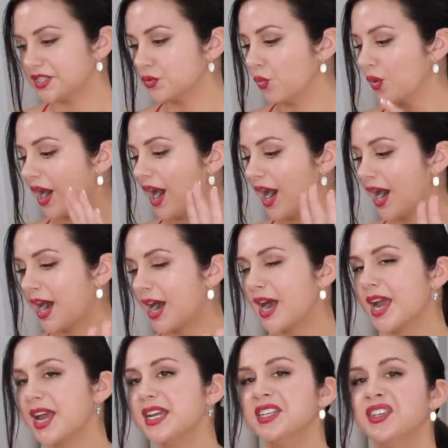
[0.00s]
is what
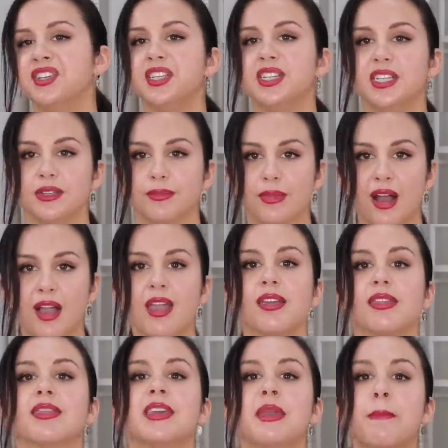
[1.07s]
I deem
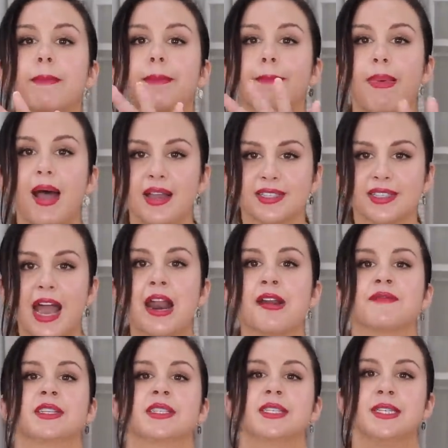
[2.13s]
the best out of
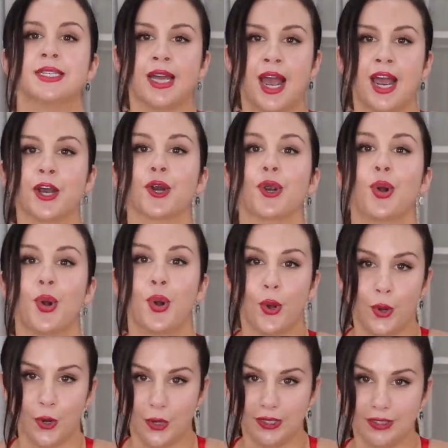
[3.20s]
this entire
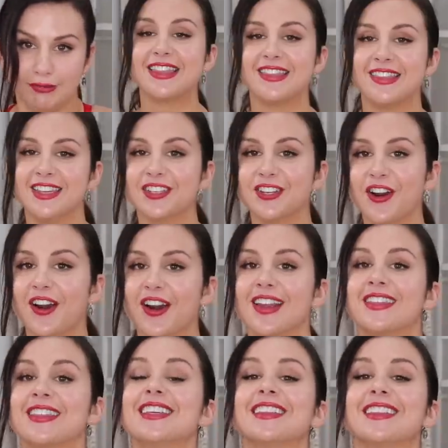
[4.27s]
haul. These are
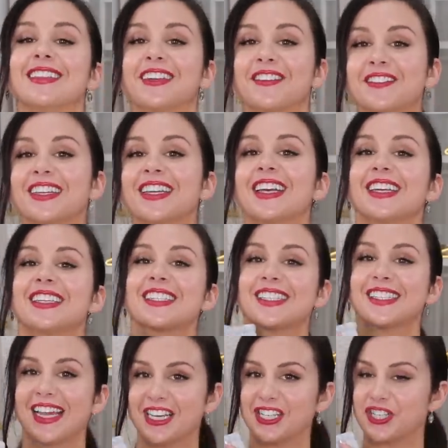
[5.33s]
the Lifting
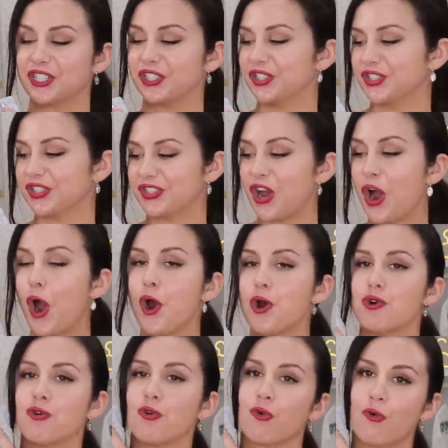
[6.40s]
Essentials
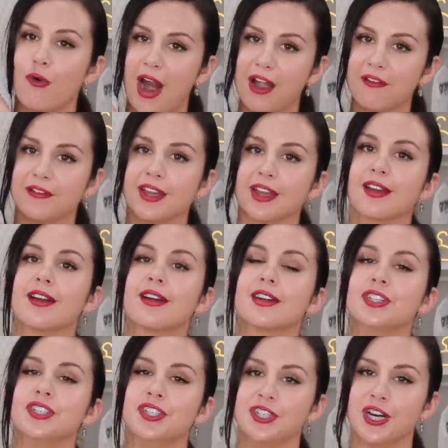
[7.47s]
graphic
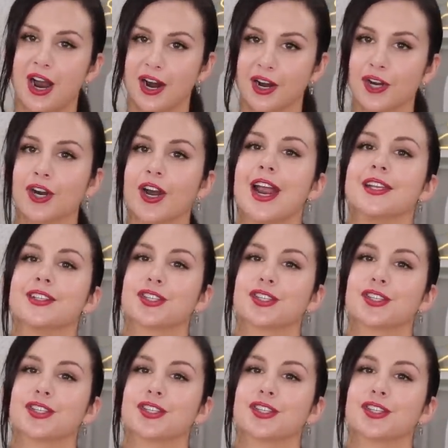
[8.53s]
jogger and